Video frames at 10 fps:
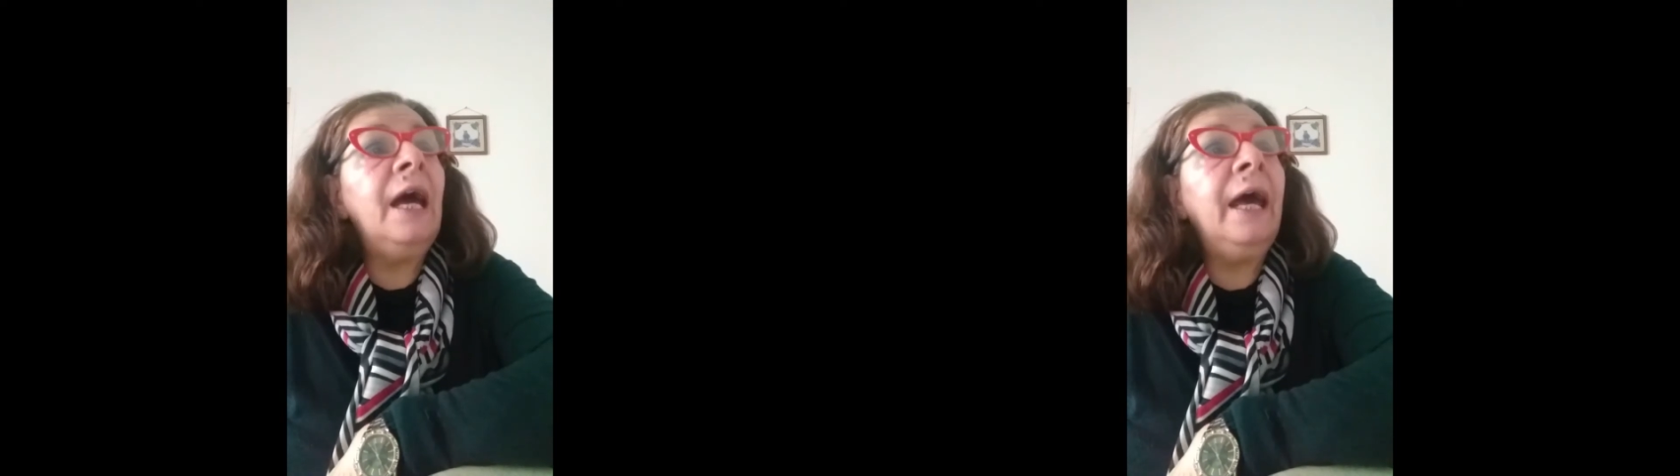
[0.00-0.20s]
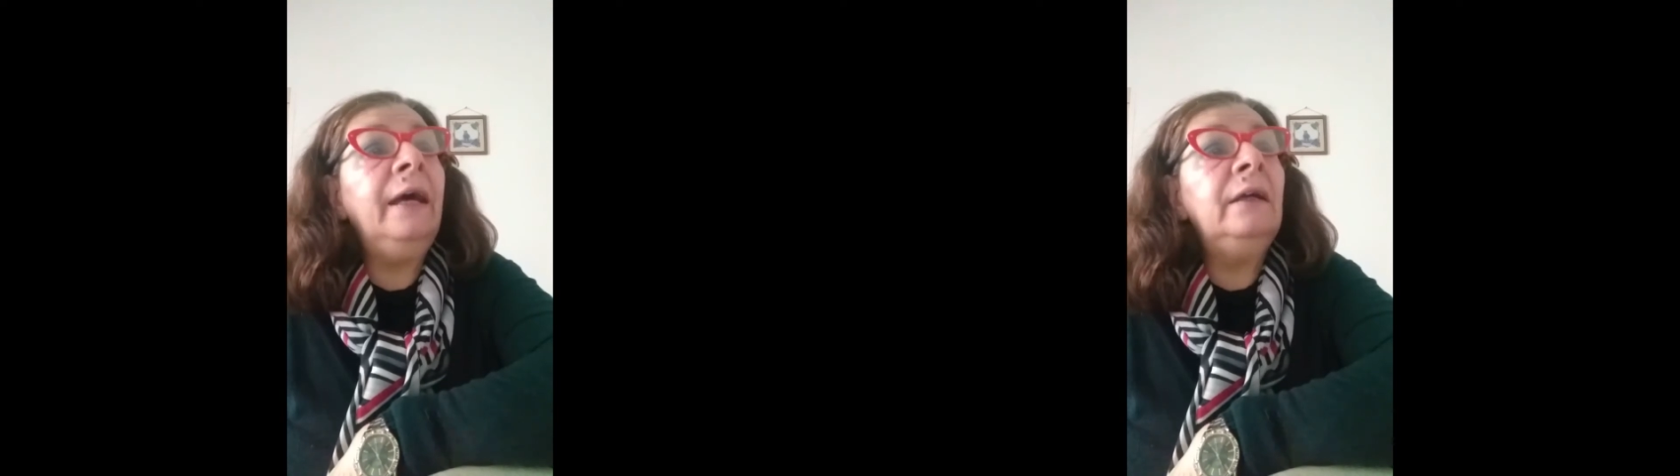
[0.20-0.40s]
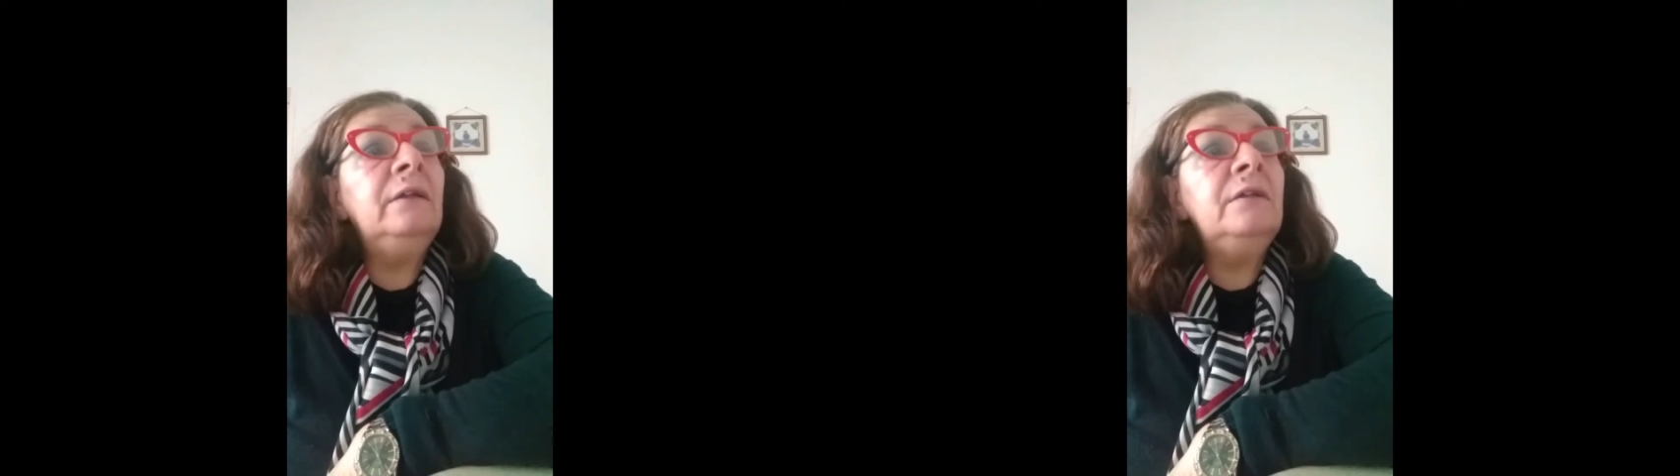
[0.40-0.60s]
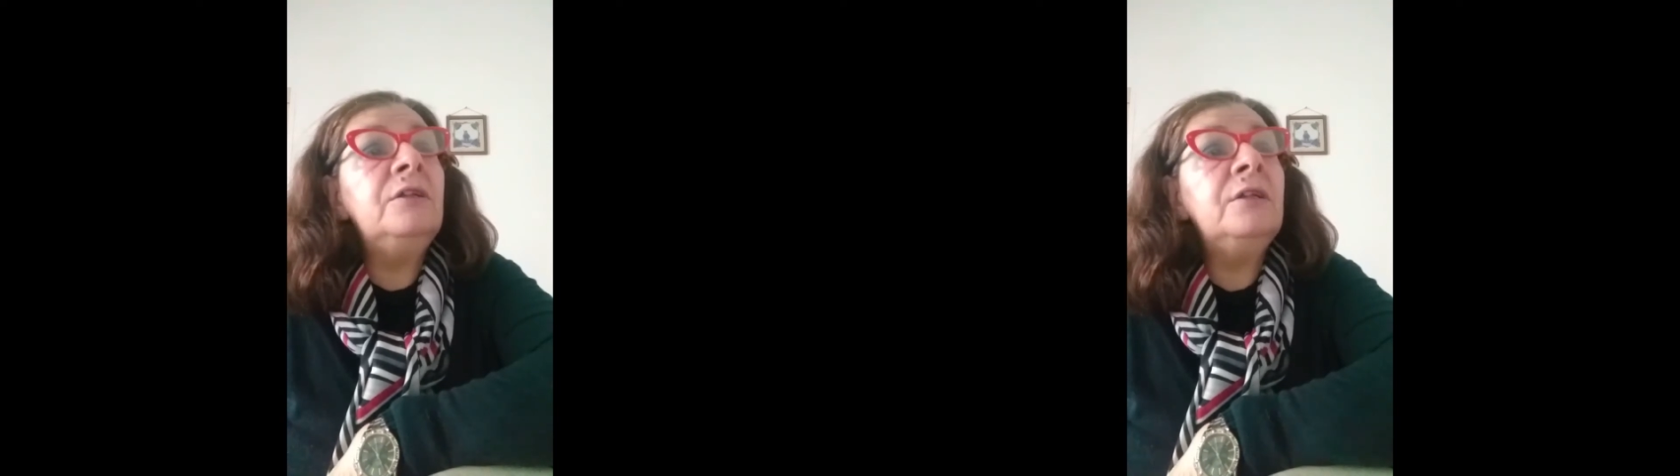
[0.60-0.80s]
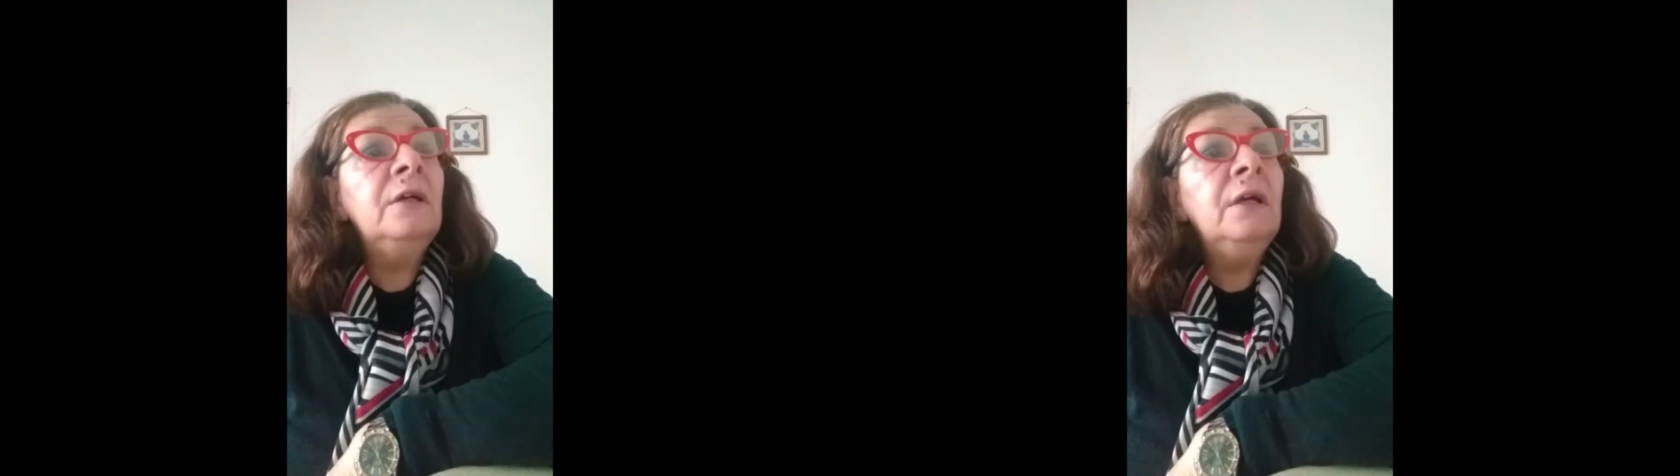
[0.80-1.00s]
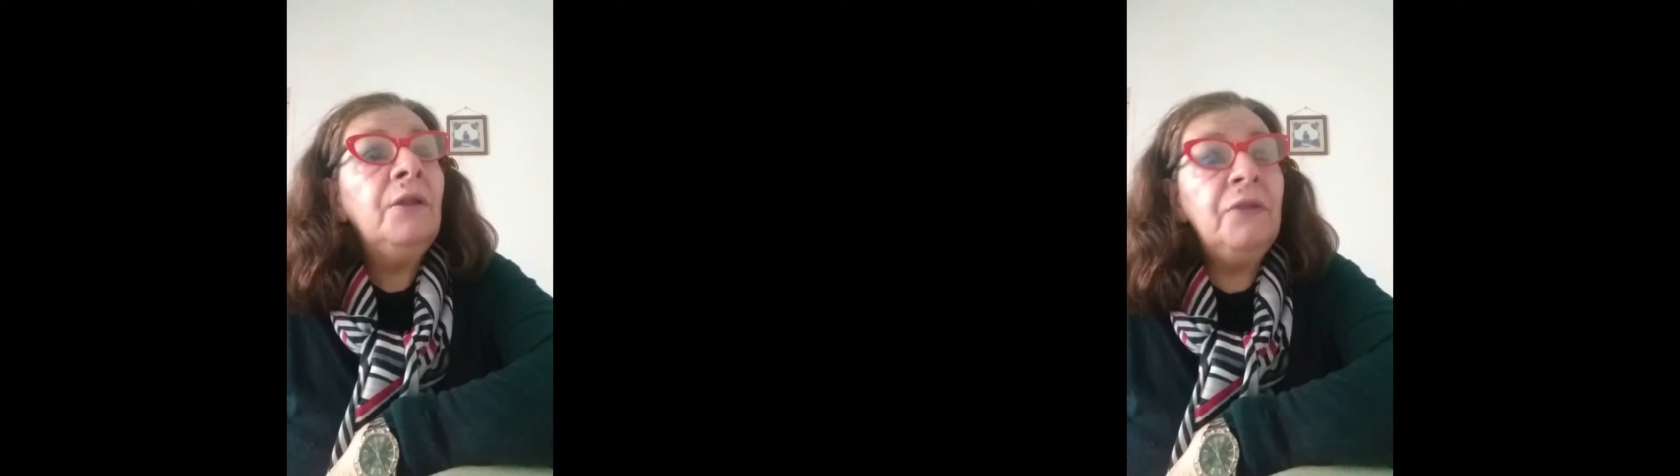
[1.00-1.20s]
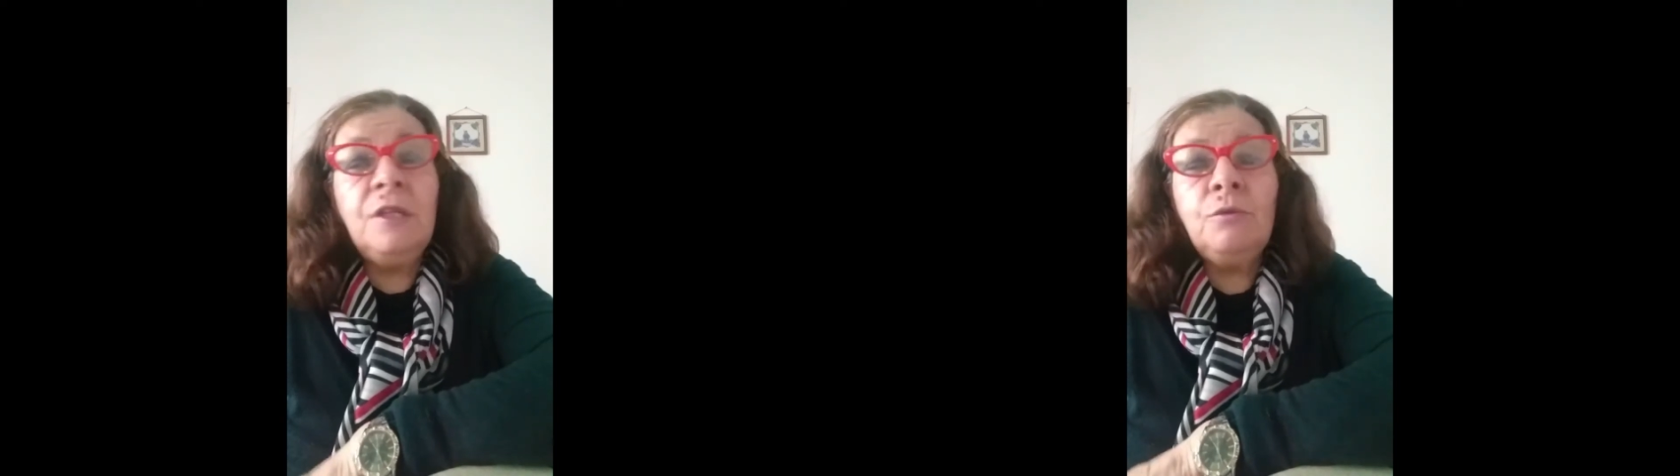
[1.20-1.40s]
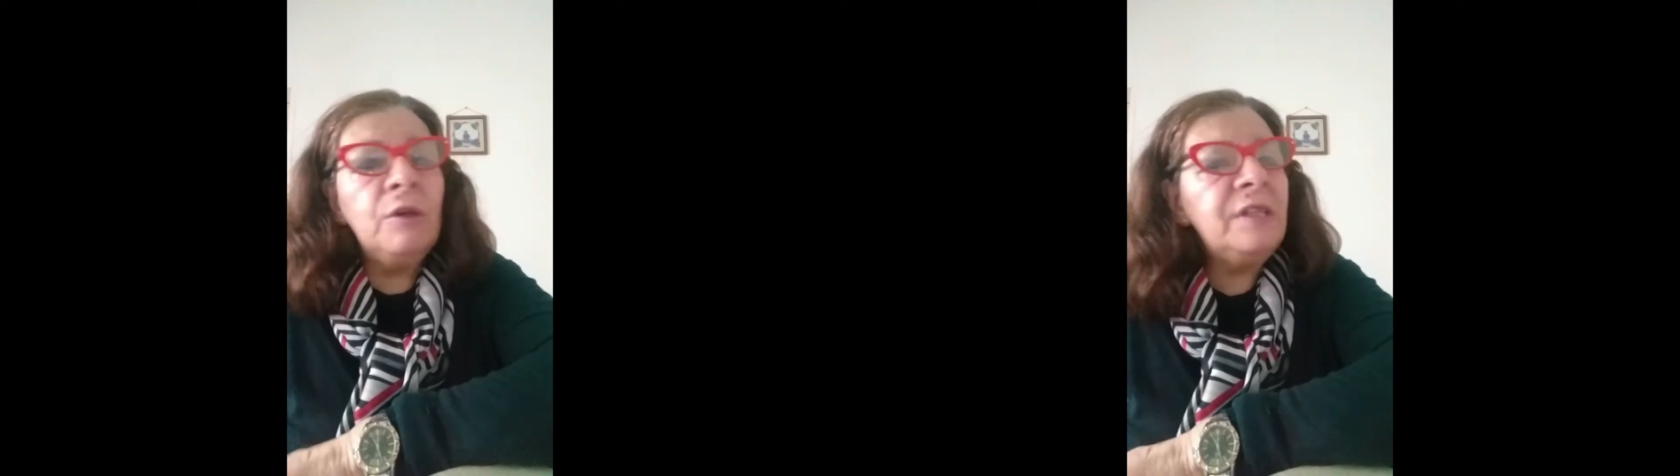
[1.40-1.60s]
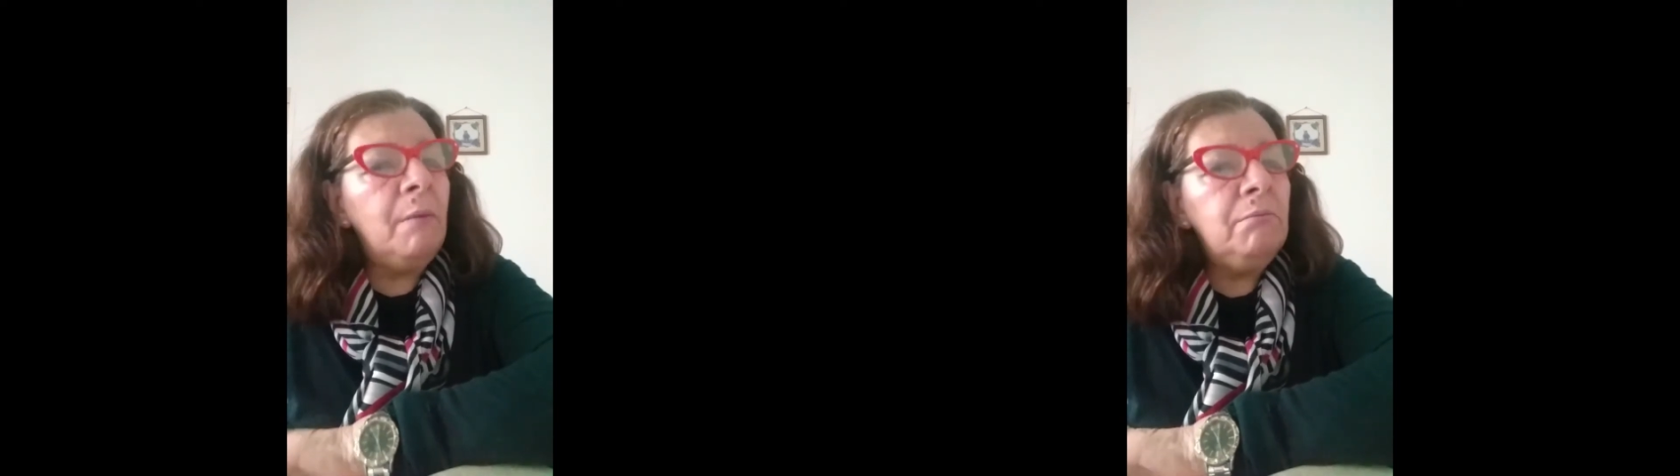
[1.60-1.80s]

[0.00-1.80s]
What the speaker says: and this was a